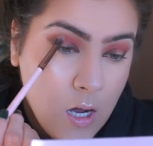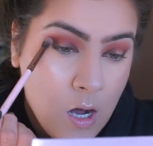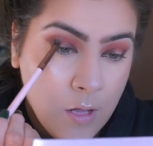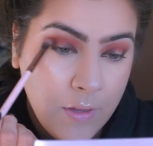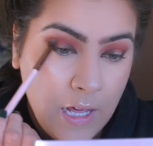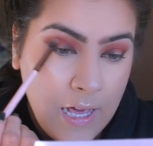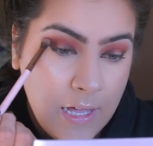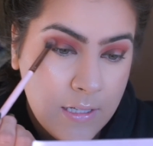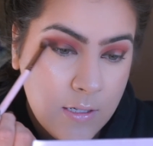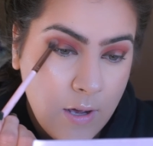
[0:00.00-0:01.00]
on the
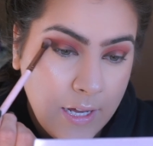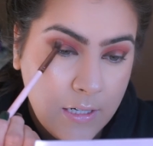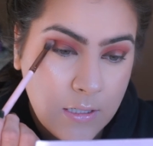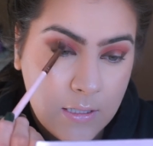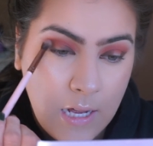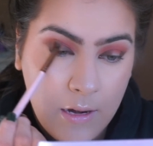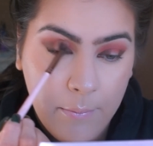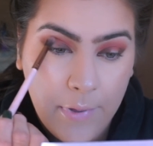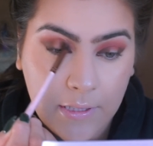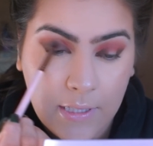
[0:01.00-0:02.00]
end so I can just kind of
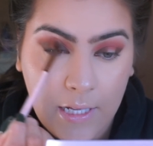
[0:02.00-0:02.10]
mix